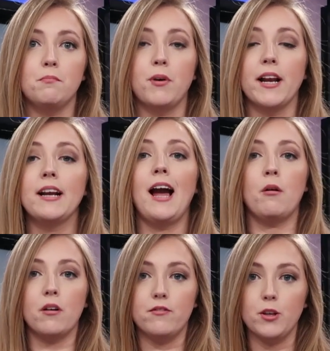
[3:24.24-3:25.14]
bring
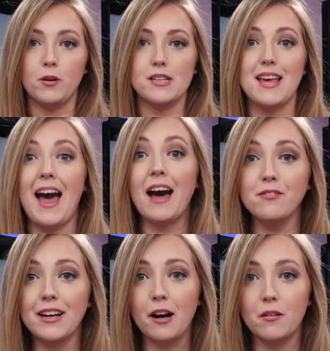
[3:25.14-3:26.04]
our viewers
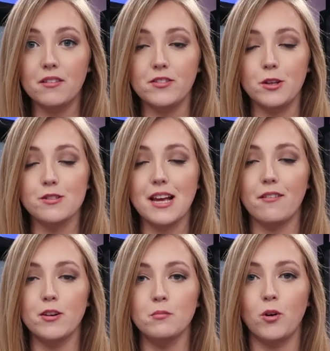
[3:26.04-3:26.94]
half an hour of news
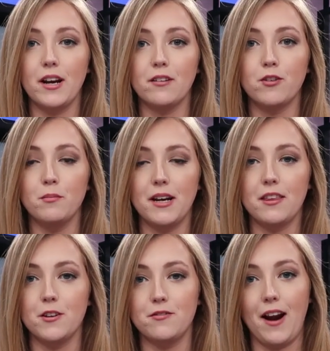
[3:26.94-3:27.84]
every morning from Monday
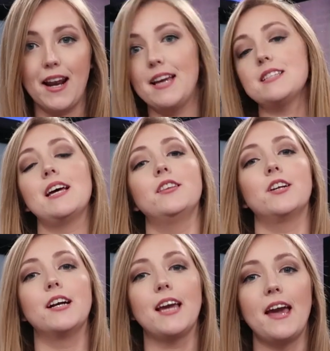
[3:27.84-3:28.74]
through Friday at
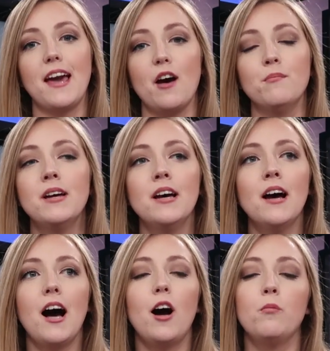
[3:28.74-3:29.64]
10:30 a.m.
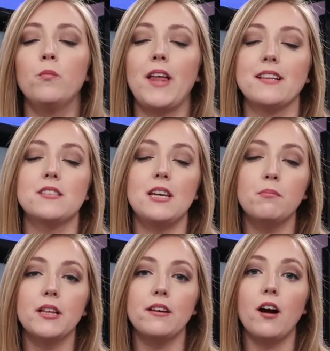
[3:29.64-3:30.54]
That's
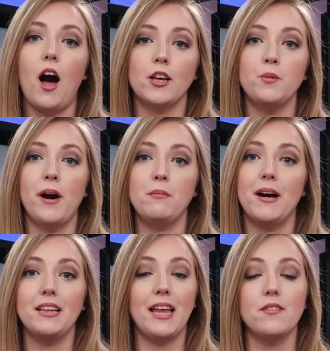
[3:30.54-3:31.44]
typically occupied
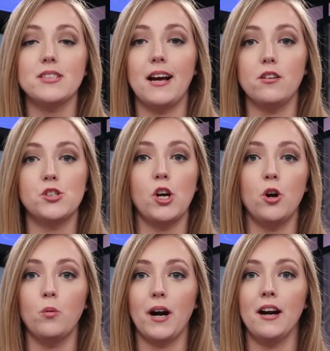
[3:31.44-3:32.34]
by a lifestyle
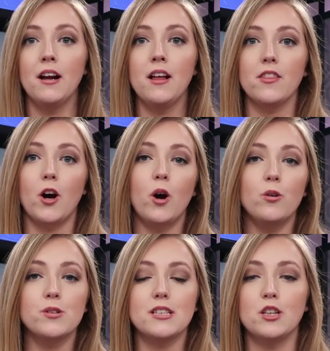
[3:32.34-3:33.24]
show where the
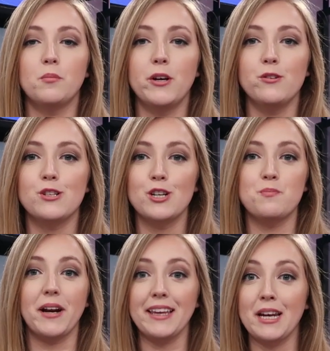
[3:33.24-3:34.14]
hosts and the producers
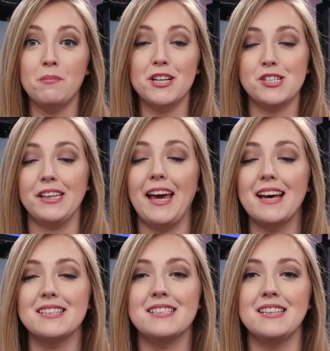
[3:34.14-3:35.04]
bring in a bunch of
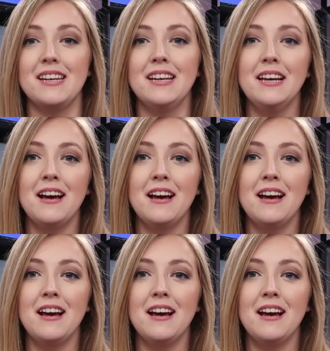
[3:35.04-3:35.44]
guests and